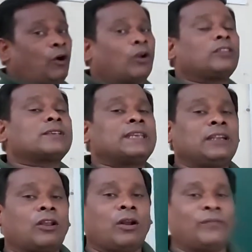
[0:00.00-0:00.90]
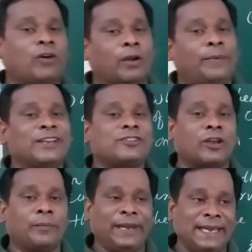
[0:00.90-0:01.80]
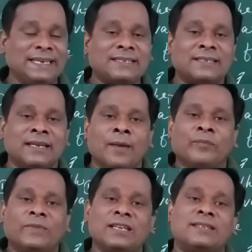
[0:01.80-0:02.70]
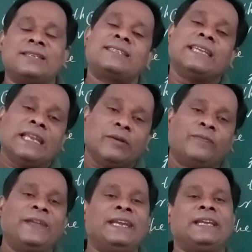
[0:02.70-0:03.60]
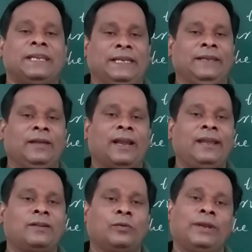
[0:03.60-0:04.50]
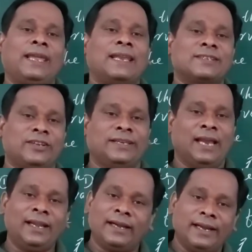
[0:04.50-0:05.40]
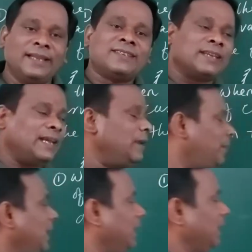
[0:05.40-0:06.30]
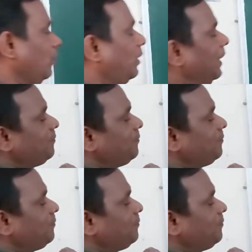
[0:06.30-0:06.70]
the center of curvature means this is infinity, right? We can say that it is infinity. Okay.